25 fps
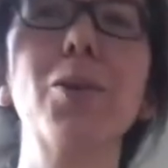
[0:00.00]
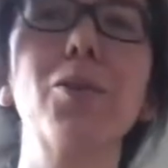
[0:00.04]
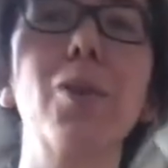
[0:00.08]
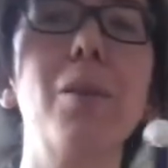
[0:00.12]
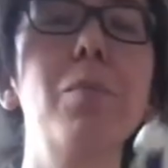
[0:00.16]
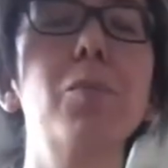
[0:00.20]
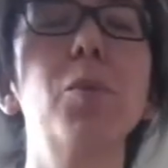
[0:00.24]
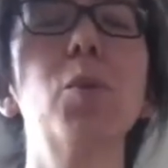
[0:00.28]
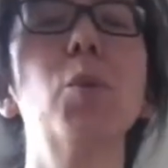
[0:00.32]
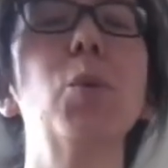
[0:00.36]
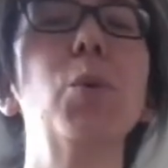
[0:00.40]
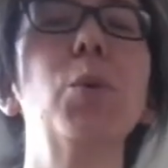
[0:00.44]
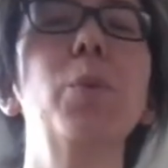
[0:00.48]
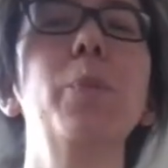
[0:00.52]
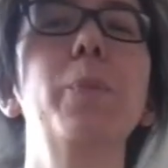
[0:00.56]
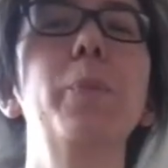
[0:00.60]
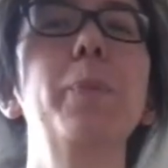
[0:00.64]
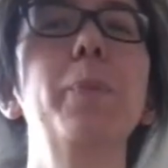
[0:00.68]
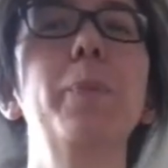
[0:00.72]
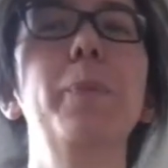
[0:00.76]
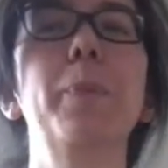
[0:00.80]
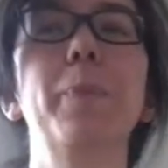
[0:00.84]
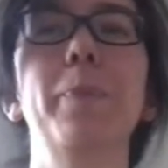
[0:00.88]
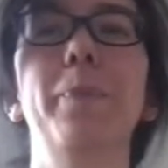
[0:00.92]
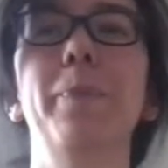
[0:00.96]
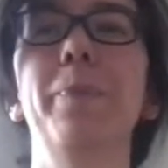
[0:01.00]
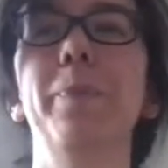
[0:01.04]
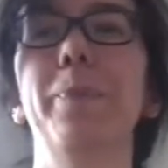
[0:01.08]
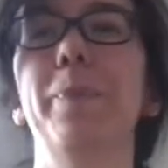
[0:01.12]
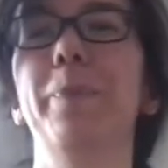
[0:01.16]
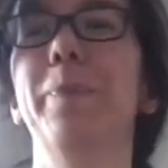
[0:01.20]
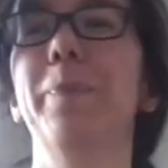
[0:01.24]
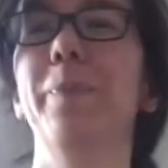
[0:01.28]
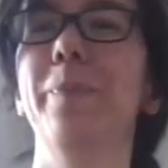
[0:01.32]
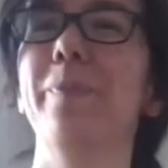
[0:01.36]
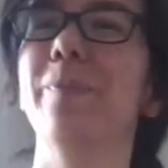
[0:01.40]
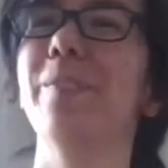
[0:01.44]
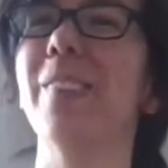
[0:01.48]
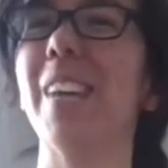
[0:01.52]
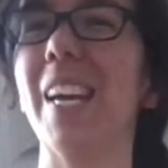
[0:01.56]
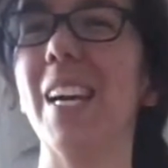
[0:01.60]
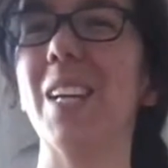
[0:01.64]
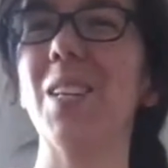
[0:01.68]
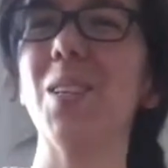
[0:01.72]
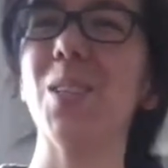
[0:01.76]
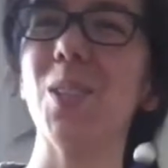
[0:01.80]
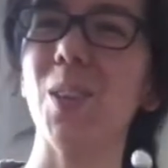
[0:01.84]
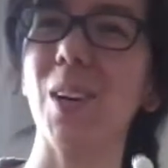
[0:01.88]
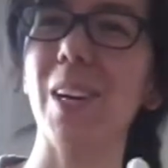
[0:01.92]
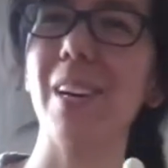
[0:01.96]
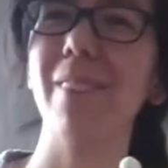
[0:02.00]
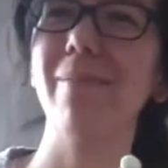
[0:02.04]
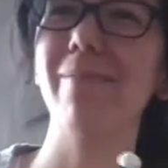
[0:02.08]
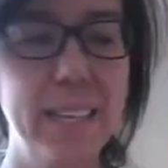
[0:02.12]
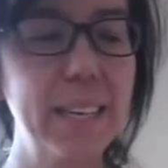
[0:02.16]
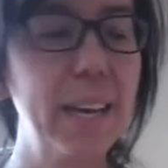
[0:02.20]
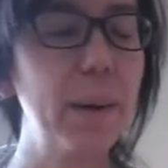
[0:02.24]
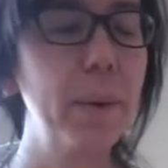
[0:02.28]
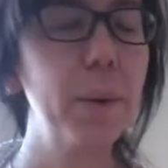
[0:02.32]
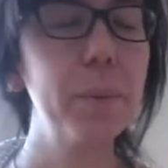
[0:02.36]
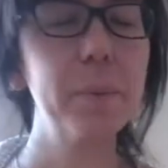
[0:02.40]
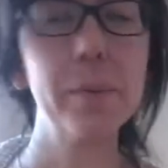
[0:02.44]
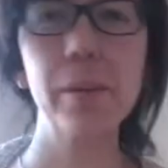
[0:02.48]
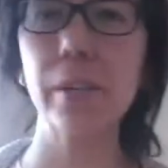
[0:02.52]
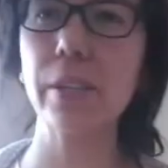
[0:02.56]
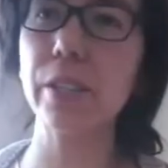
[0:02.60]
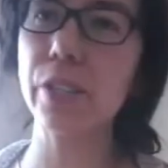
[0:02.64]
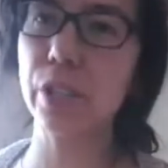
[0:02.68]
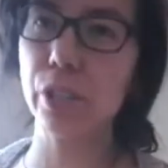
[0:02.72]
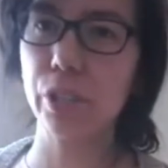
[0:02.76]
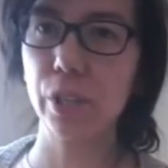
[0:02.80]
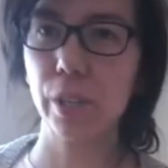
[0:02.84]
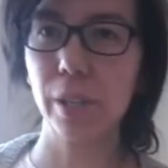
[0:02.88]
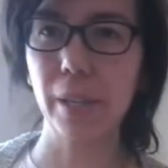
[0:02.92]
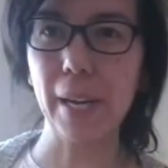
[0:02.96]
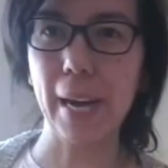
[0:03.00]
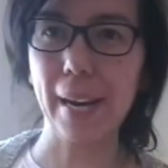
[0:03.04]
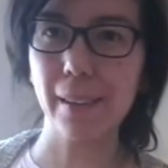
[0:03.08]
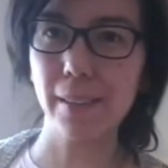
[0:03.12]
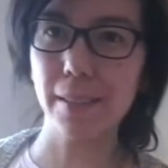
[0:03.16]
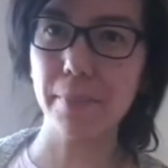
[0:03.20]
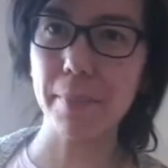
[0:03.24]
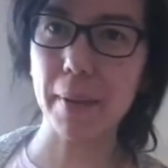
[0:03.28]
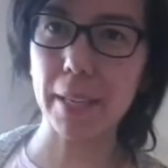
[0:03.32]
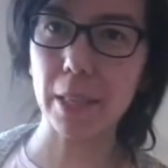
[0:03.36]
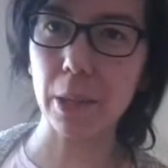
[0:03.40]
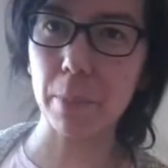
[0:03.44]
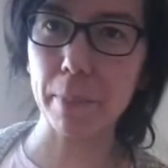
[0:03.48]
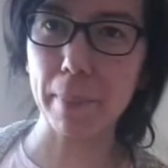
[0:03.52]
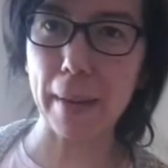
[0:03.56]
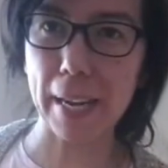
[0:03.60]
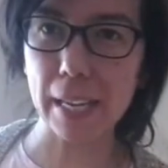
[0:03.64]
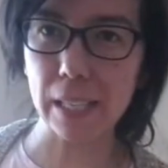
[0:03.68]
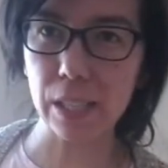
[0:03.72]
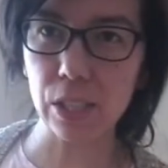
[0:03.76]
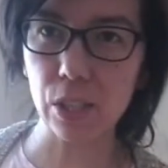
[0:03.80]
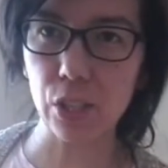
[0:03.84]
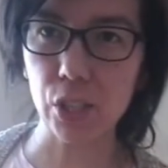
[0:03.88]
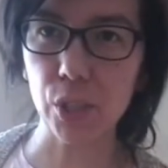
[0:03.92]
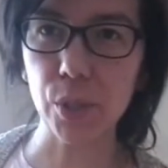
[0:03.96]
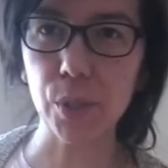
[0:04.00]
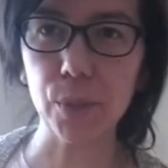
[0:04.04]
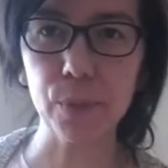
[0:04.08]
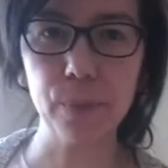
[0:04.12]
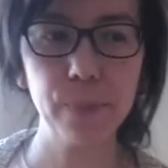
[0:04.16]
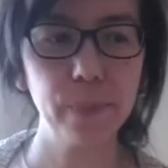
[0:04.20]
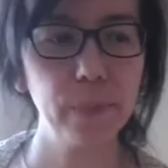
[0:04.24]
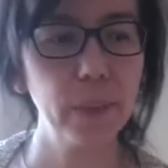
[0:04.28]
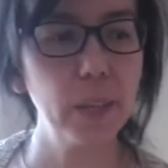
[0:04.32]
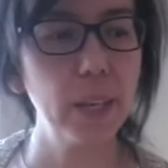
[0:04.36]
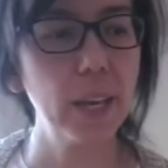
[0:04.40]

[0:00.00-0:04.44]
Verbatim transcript: drum too. Enjoy. Now I'm going to show you how to make the banjo.